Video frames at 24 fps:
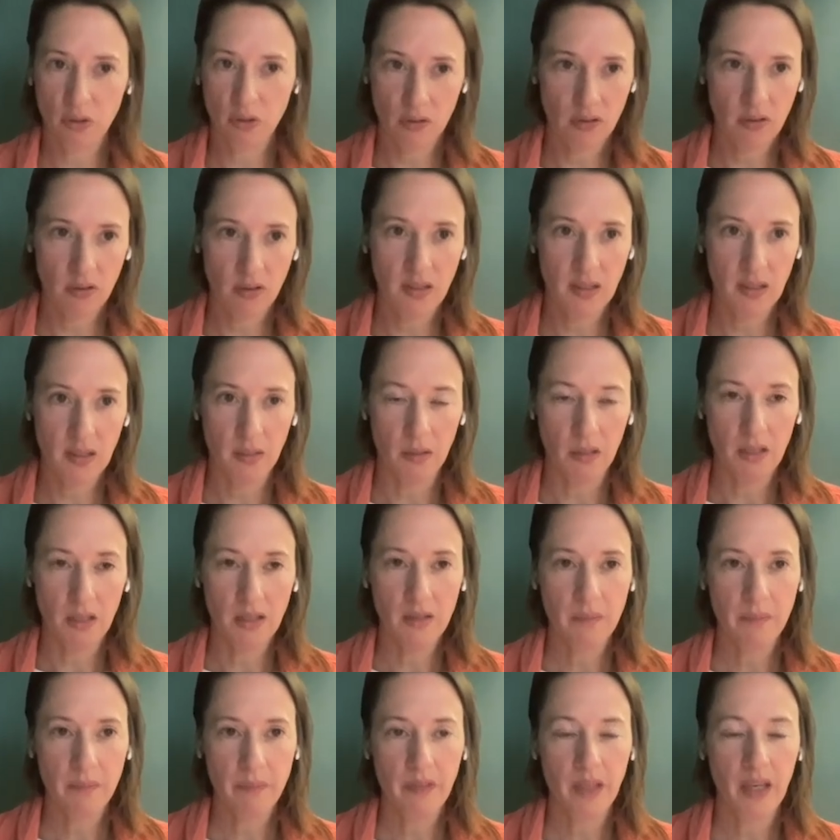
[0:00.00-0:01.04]
took the seaweed
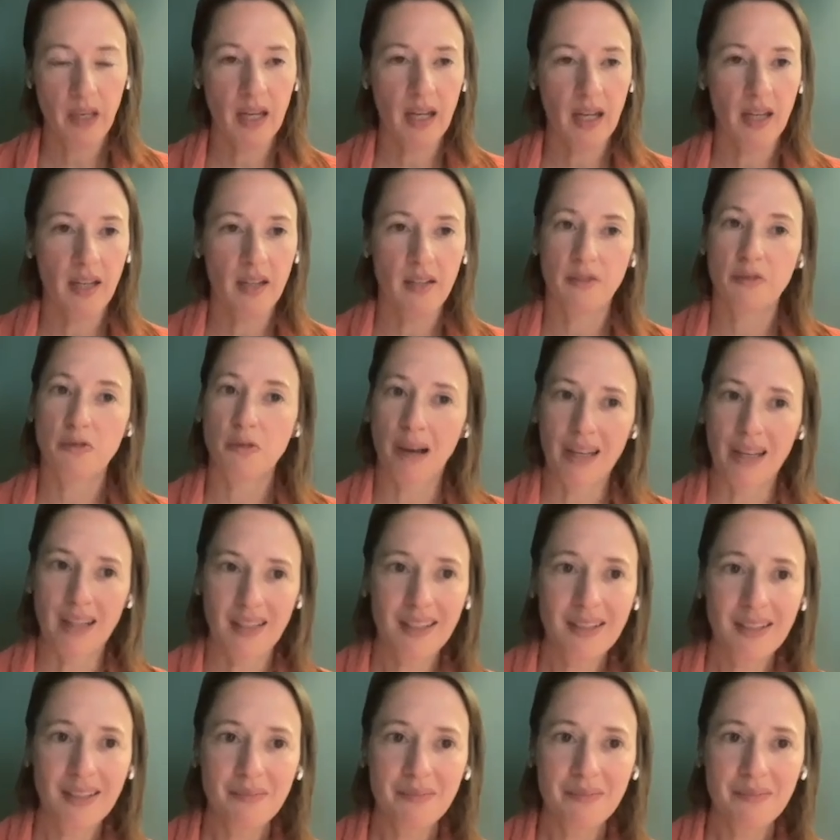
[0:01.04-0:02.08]
and dried
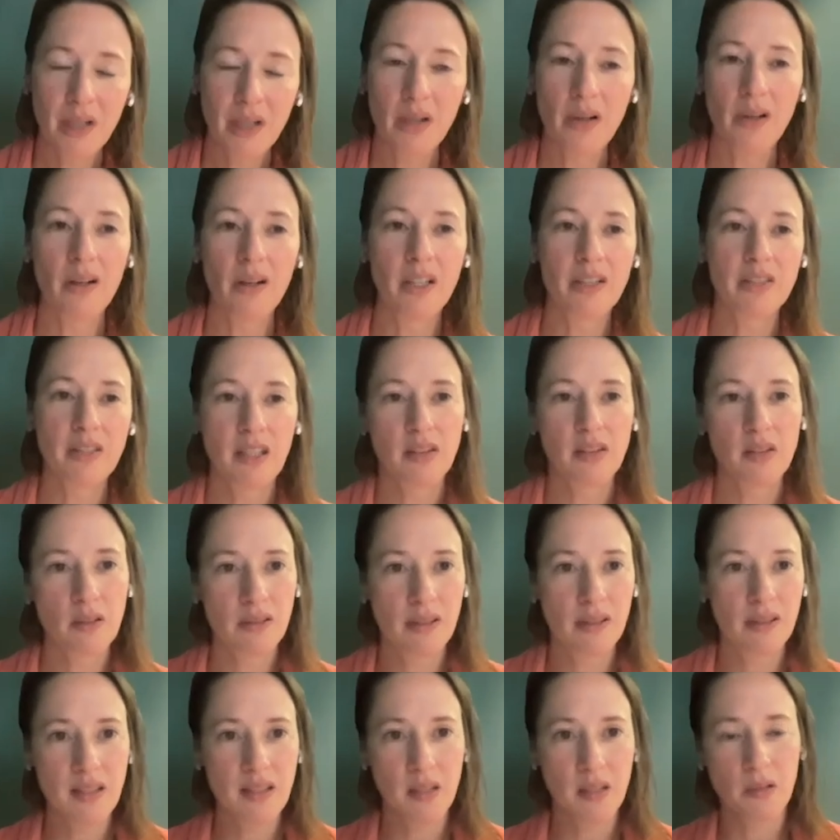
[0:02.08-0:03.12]
it, or they took
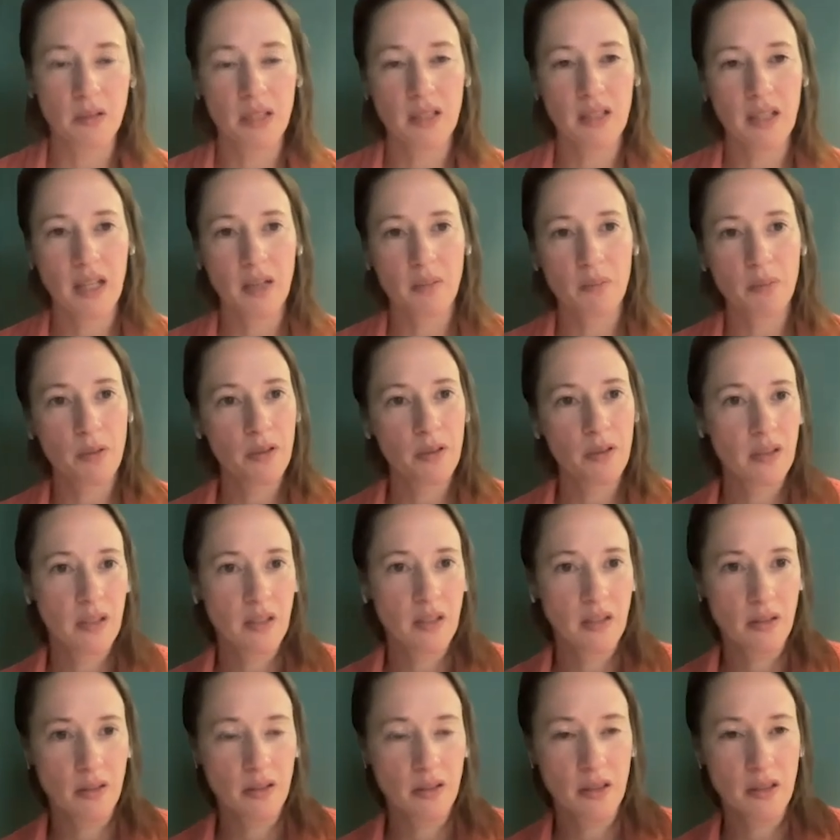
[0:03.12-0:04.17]
the seaweed and put it
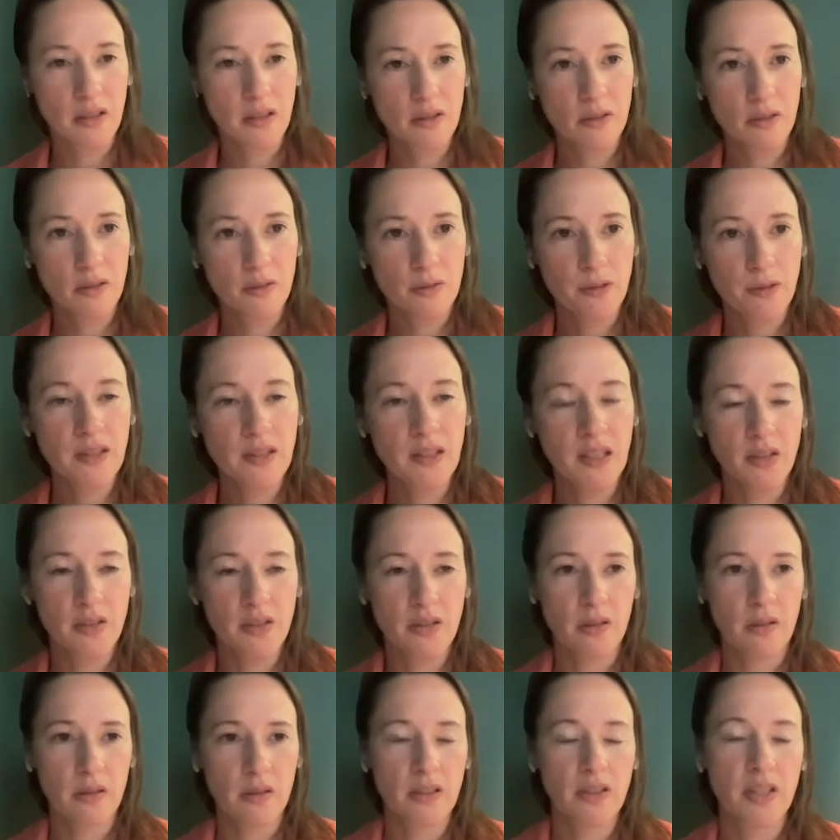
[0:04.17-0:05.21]
into freezing
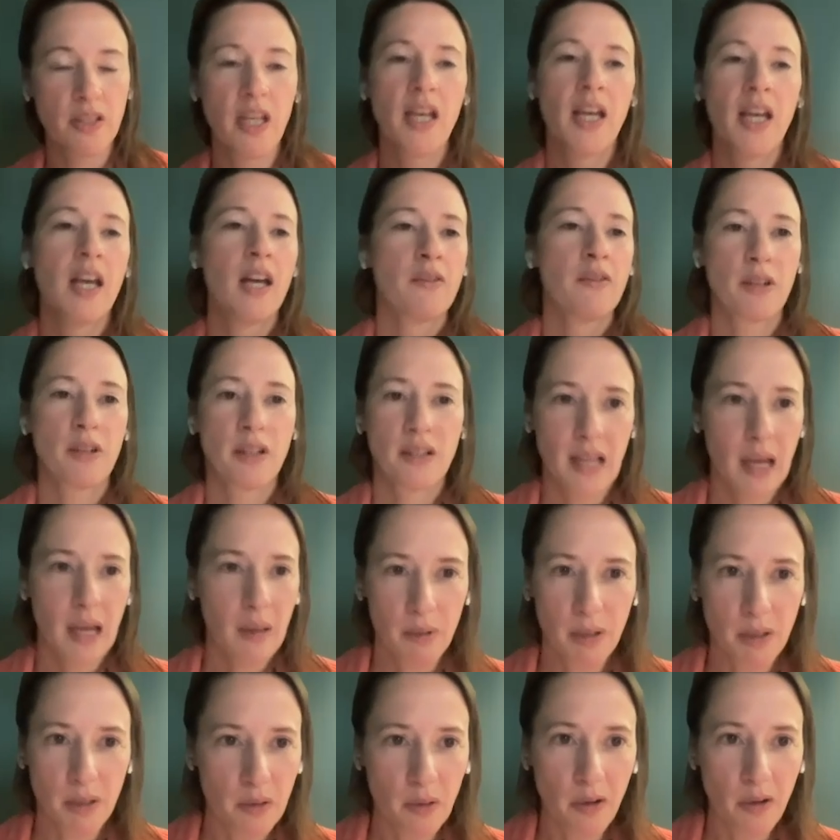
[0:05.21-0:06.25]
storage. For
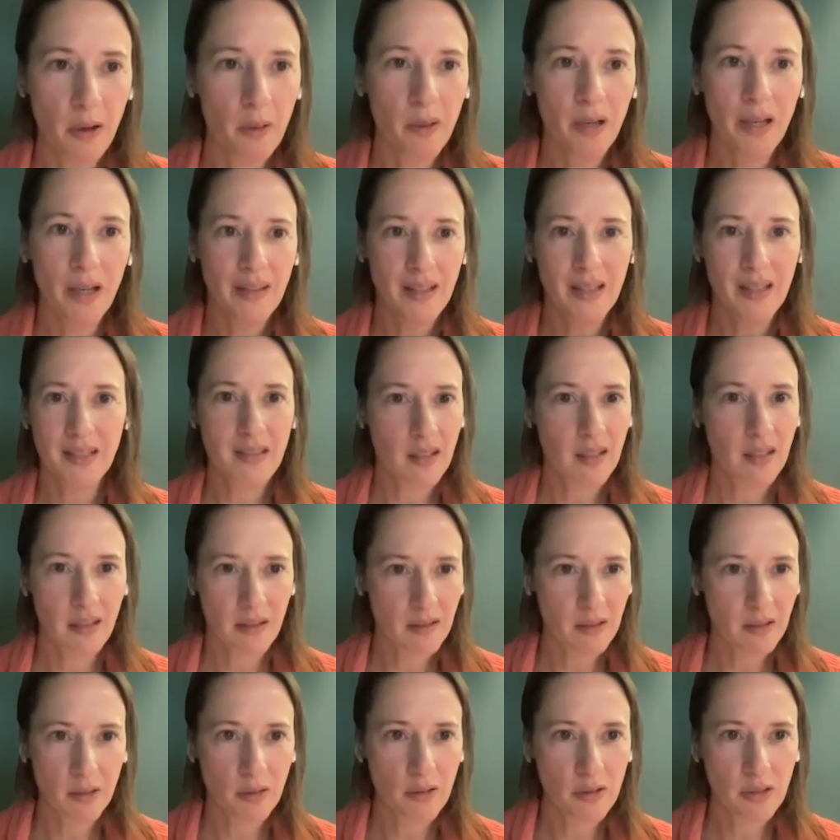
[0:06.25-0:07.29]
example, in Norway, there's a
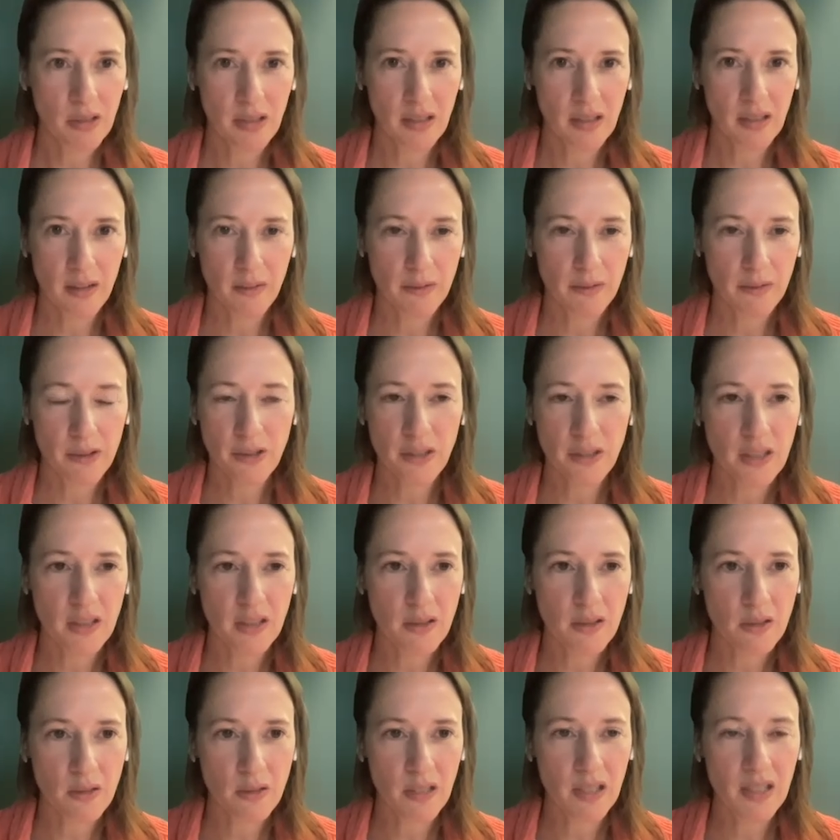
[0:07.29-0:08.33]
huge fish
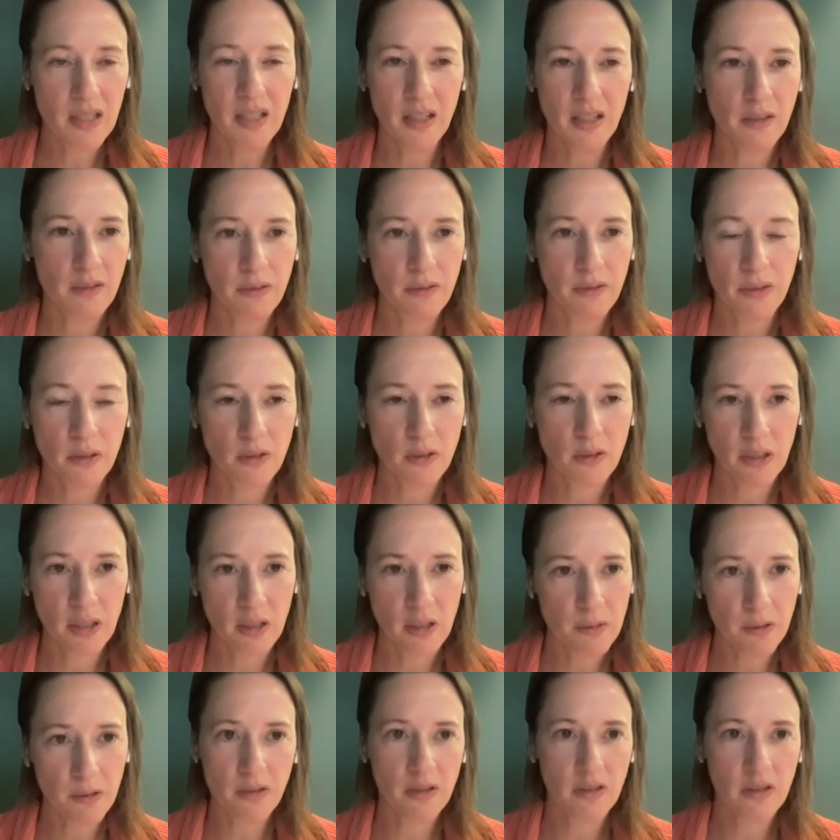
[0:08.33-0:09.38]
industry and a huge
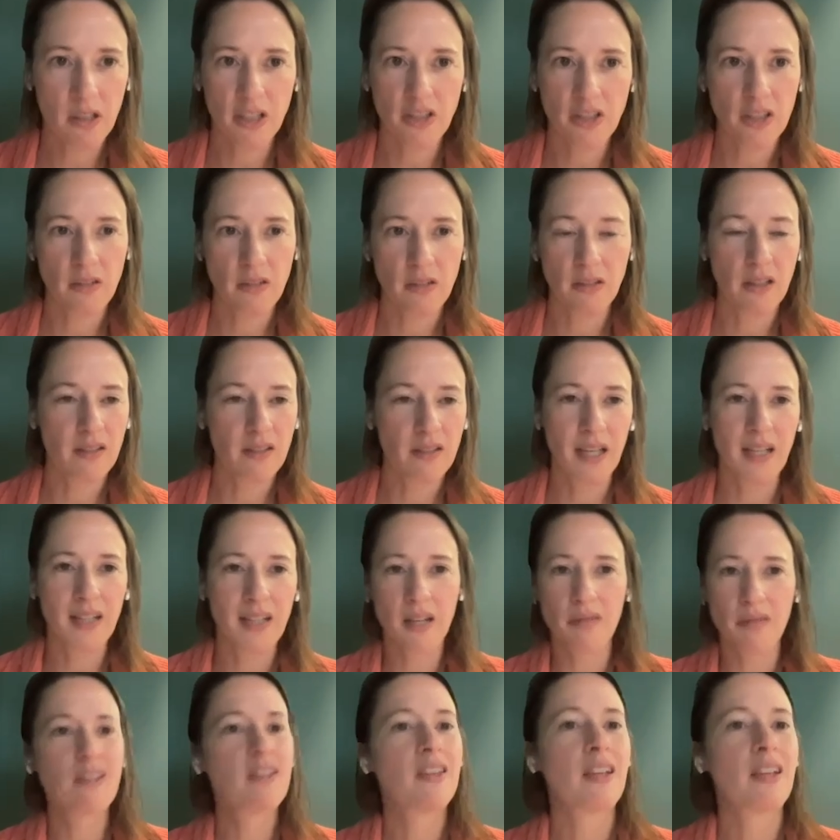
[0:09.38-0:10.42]
infrastructure around that.
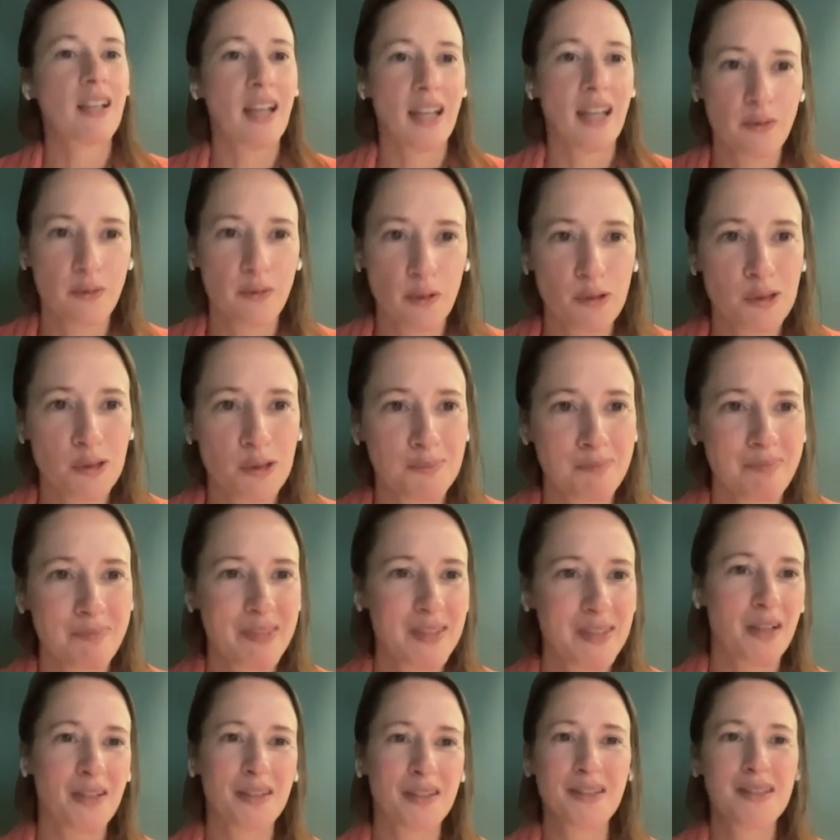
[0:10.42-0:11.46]
Everything gets frozen.
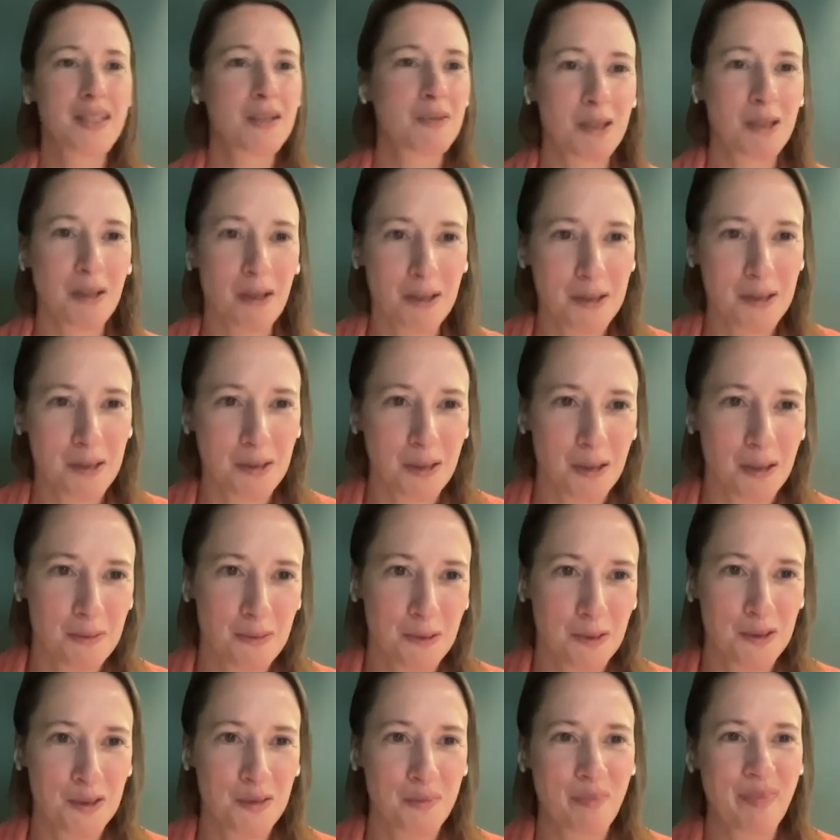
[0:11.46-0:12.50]
So the seaweed also got
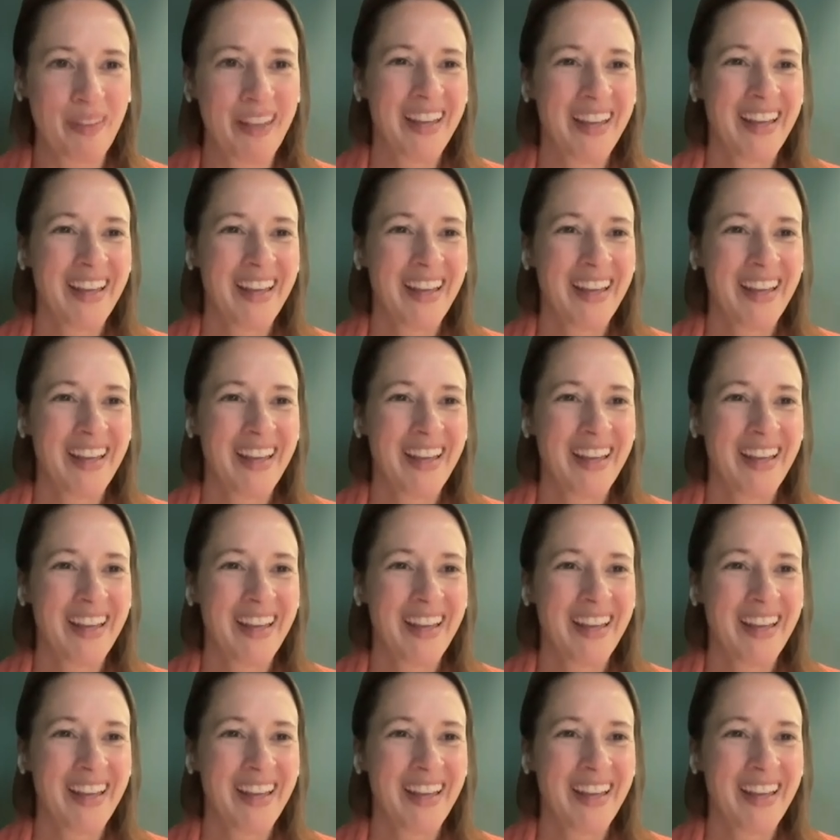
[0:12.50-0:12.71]
frozen.